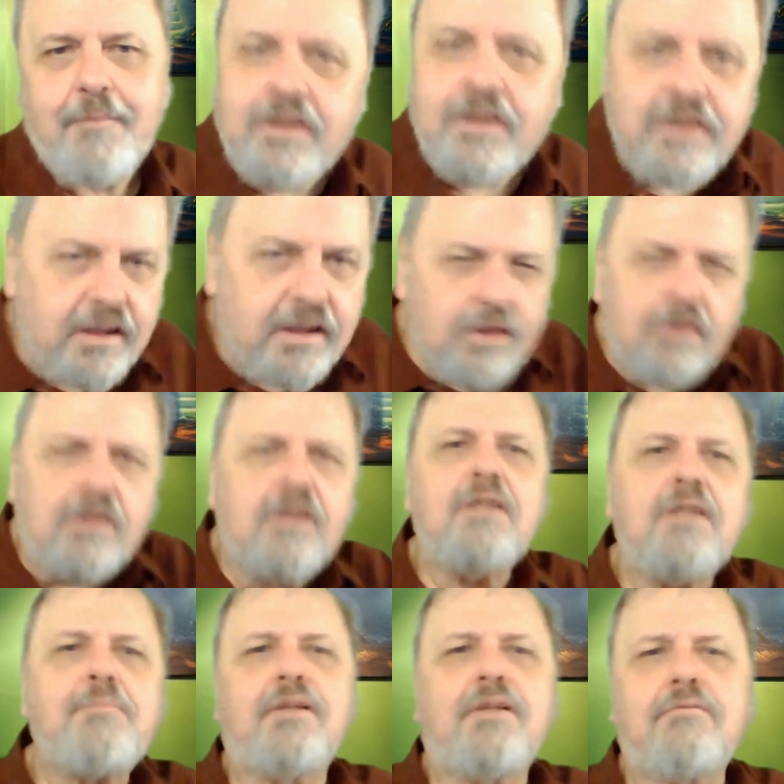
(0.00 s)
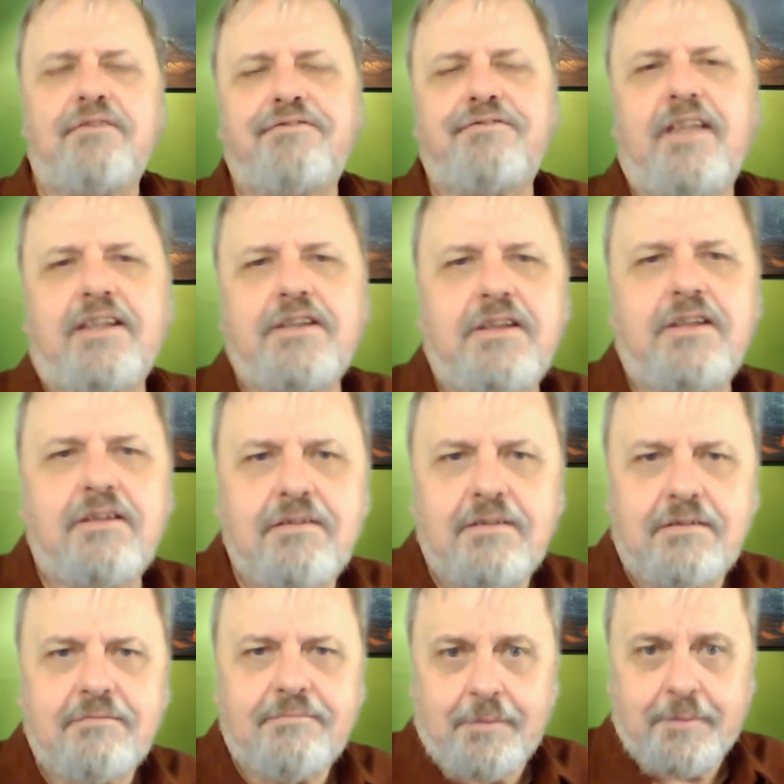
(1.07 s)
I'm going to tell you all about reflection.
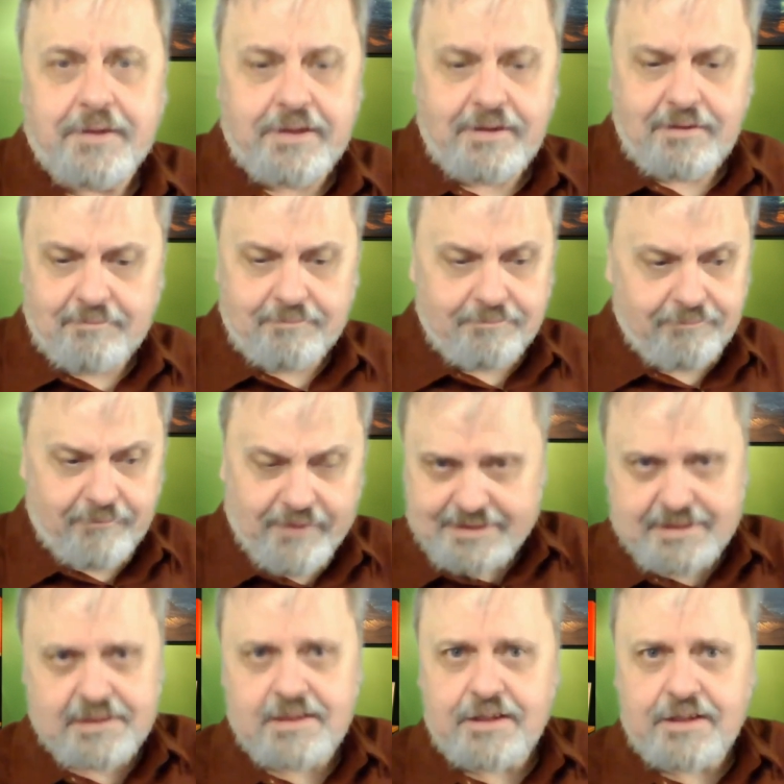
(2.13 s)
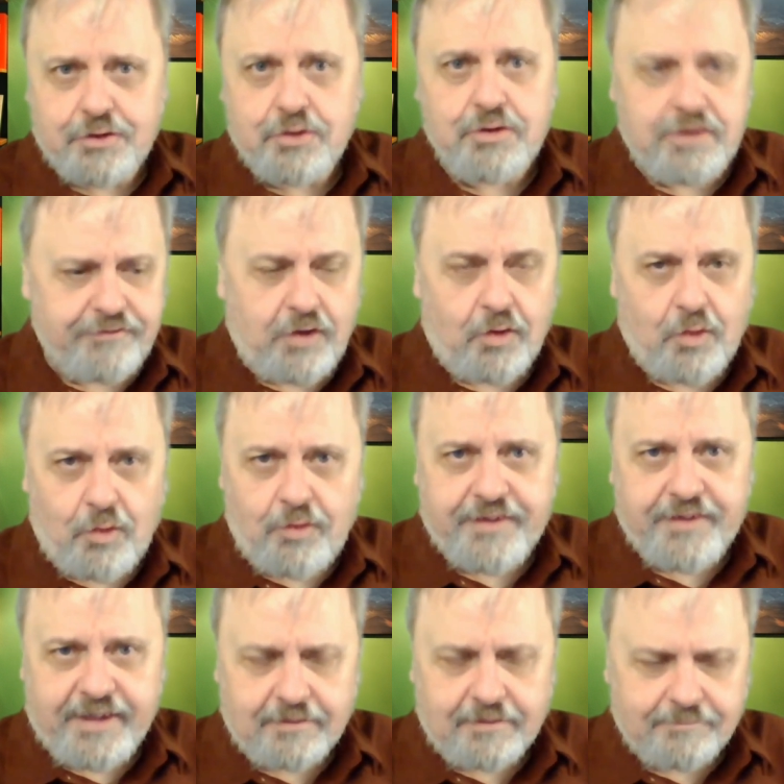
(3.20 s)
I mean, this is the truth of the whole
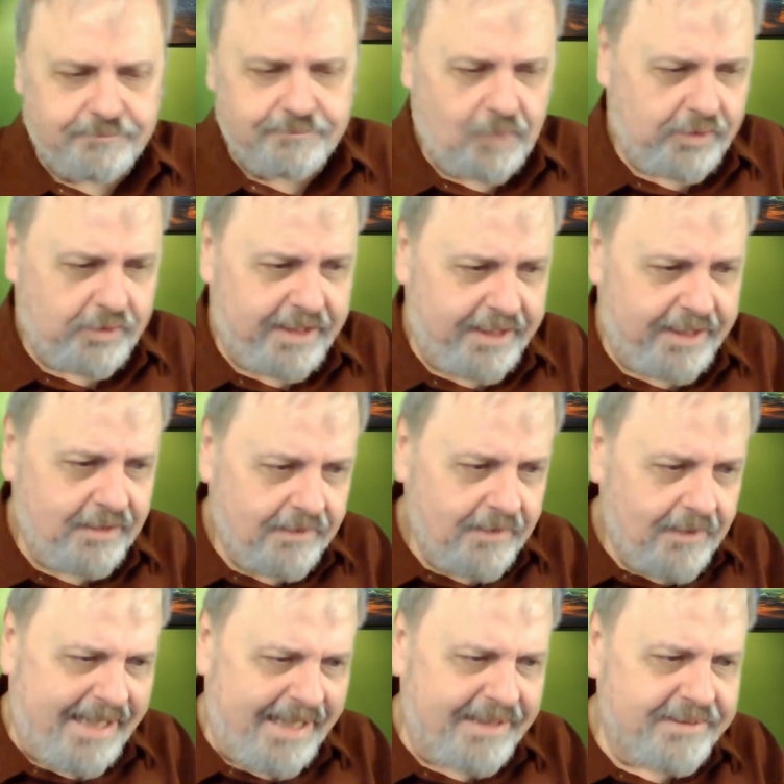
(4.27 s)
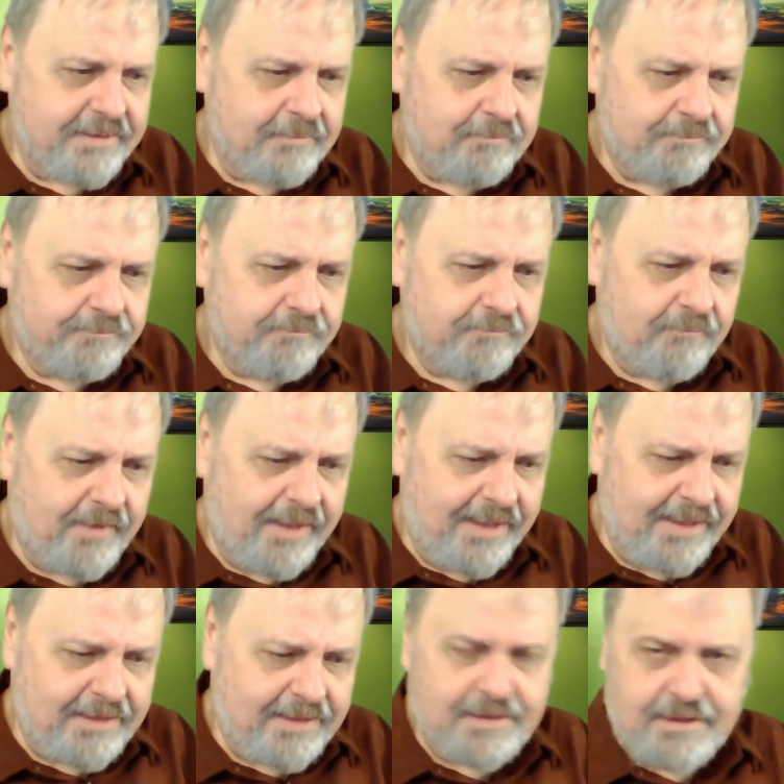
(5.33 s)
thing, okay? And
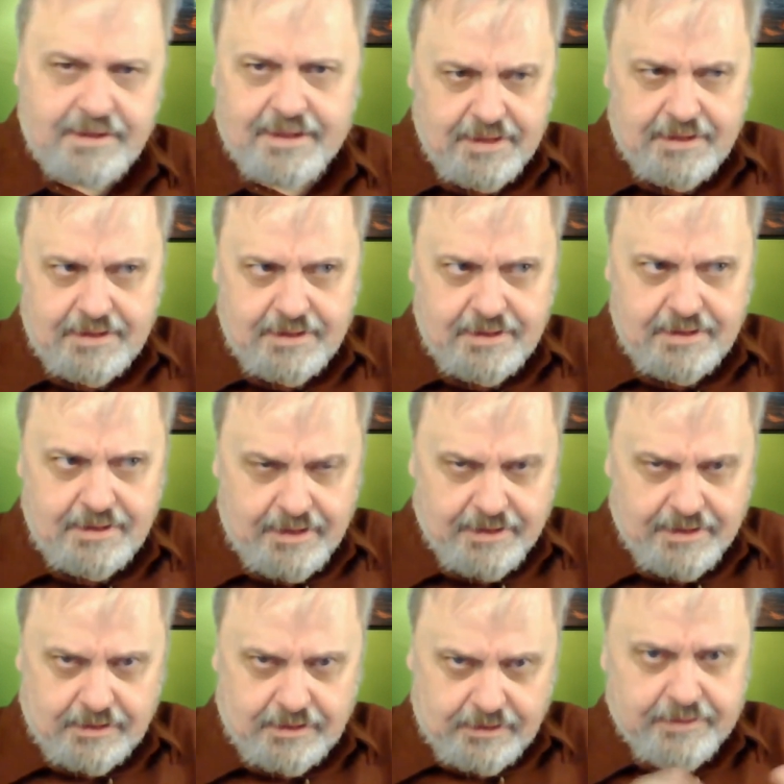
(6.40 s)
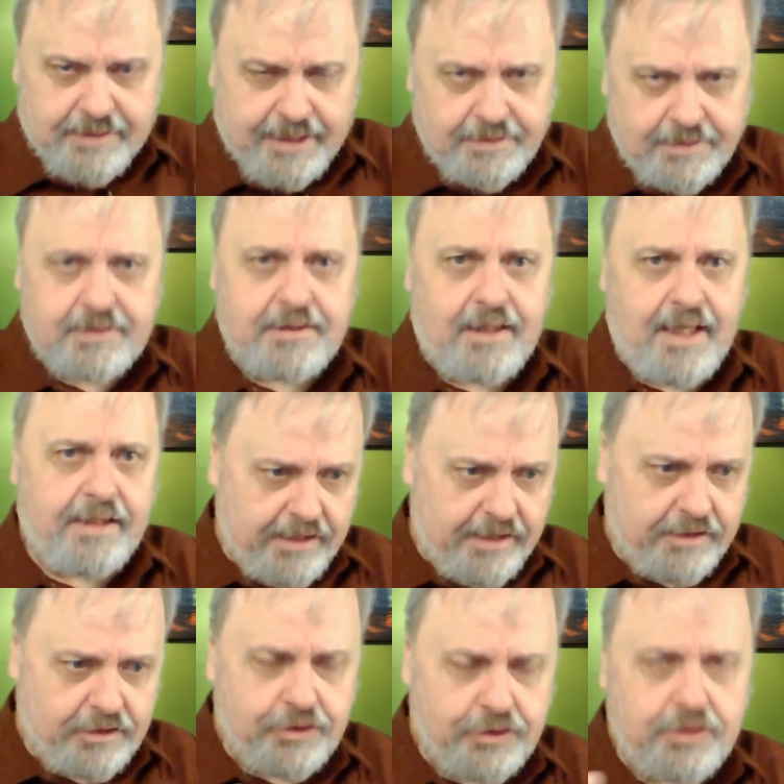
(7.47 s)
is this is condensed
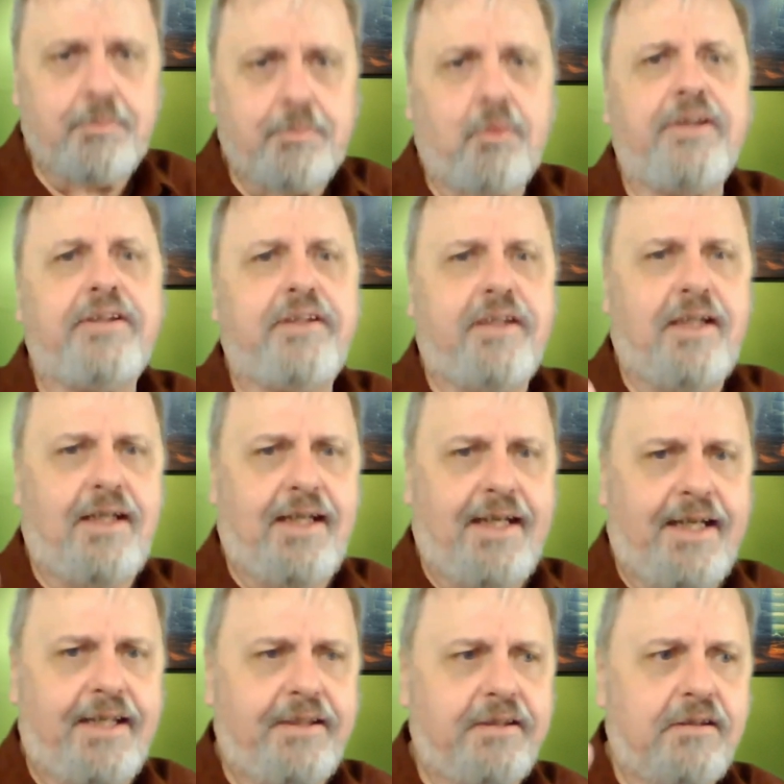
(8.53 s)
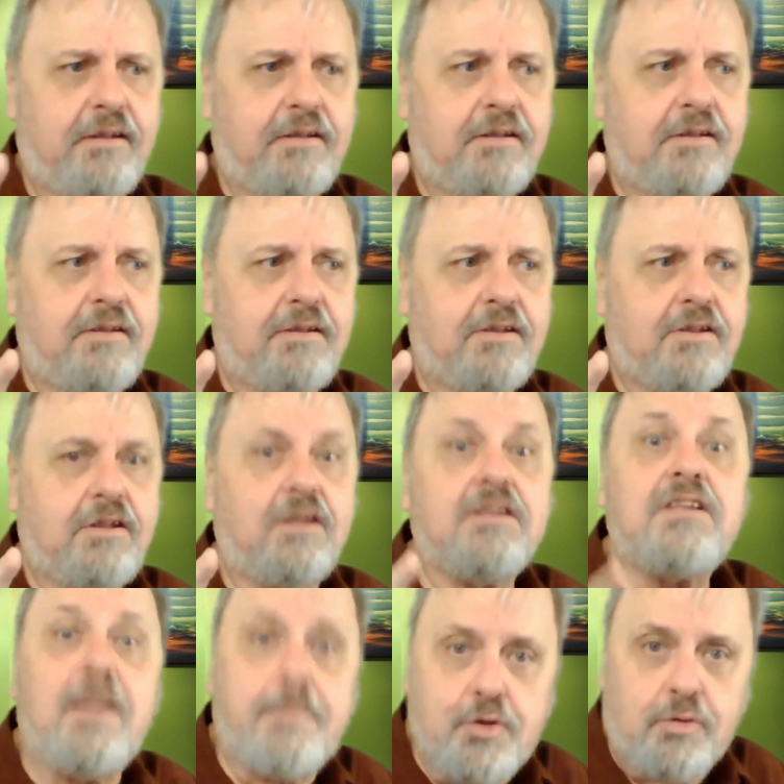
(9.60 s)
and to the point and
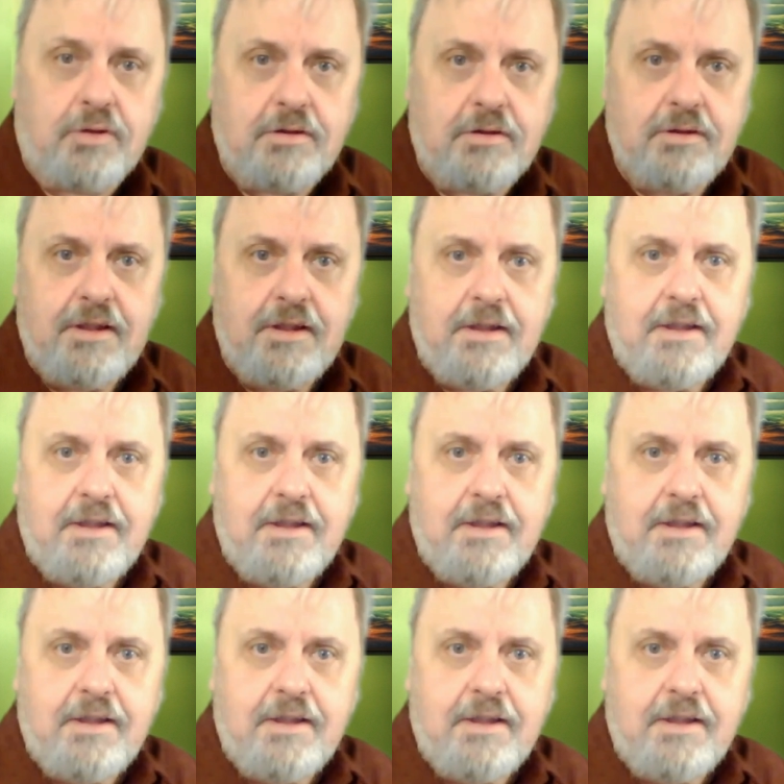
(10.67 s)
conceptual.